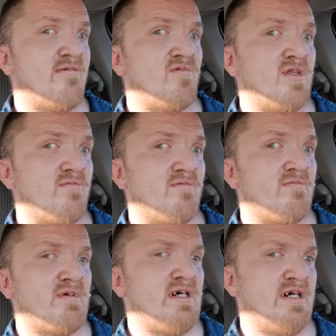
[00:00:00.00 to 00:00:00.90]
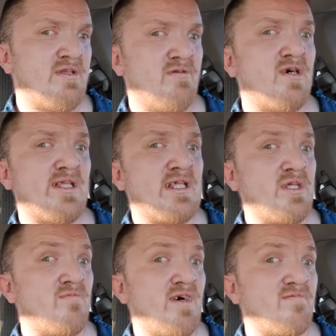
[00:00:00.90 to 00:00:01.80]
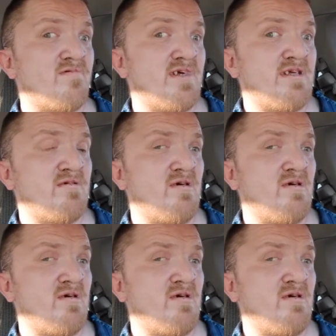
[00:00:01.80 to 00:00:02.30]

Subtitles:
and honestly, my first